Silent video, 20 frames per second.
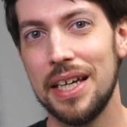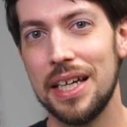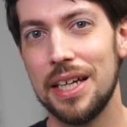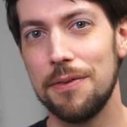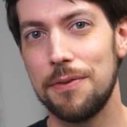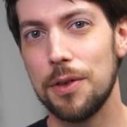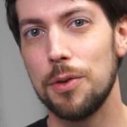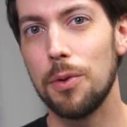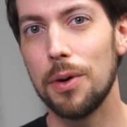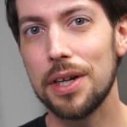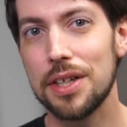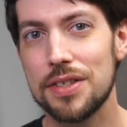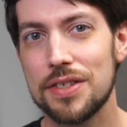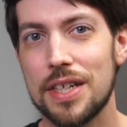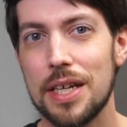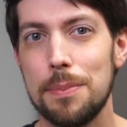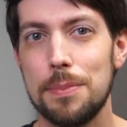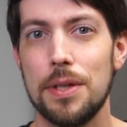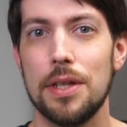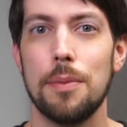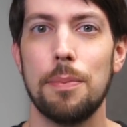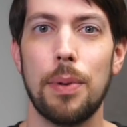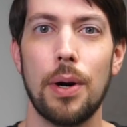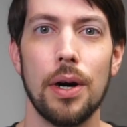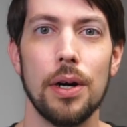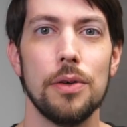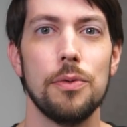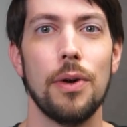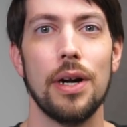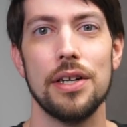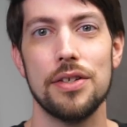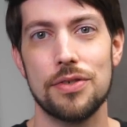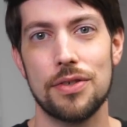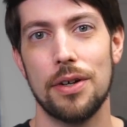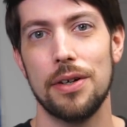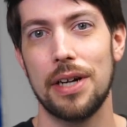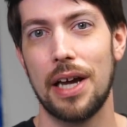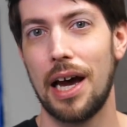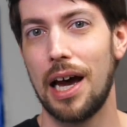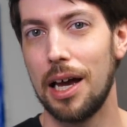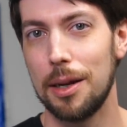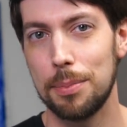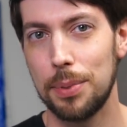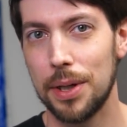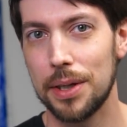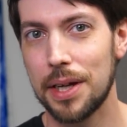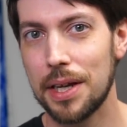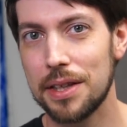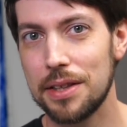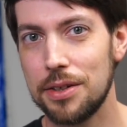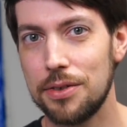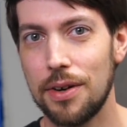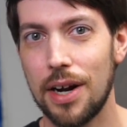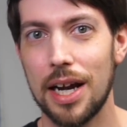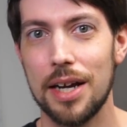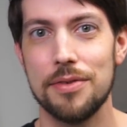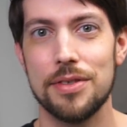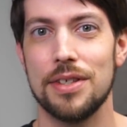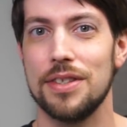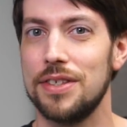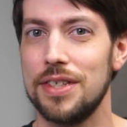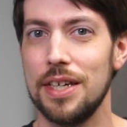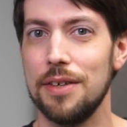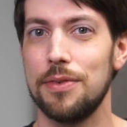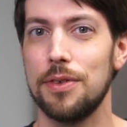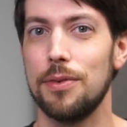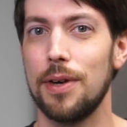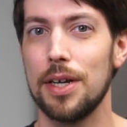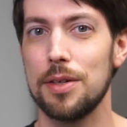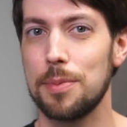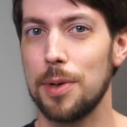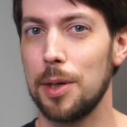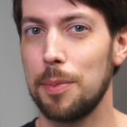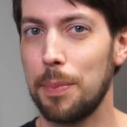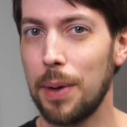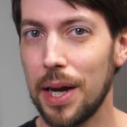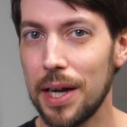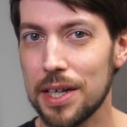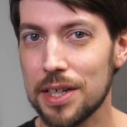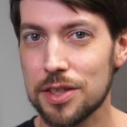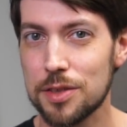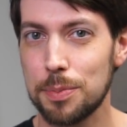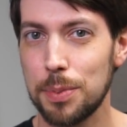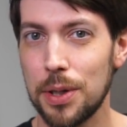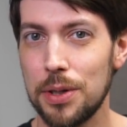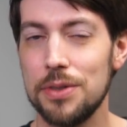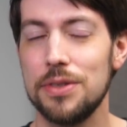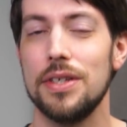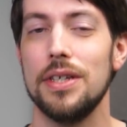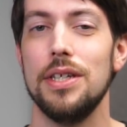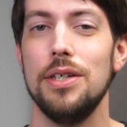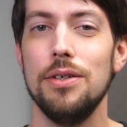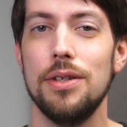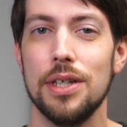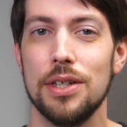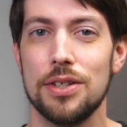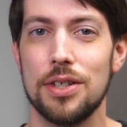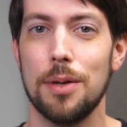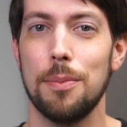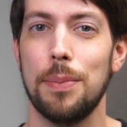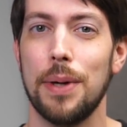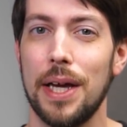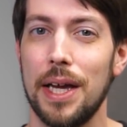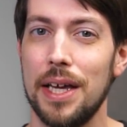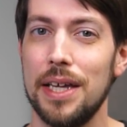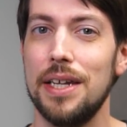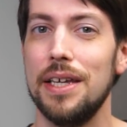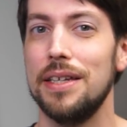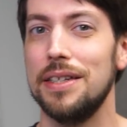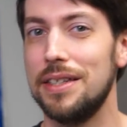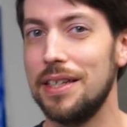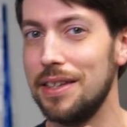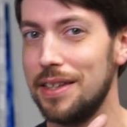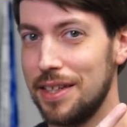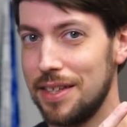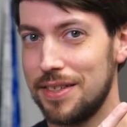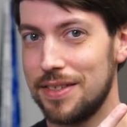And if you want to skip to the part where I start hot plugging the drives and see if the Raspberry Pi explodes, you can jump ahead to this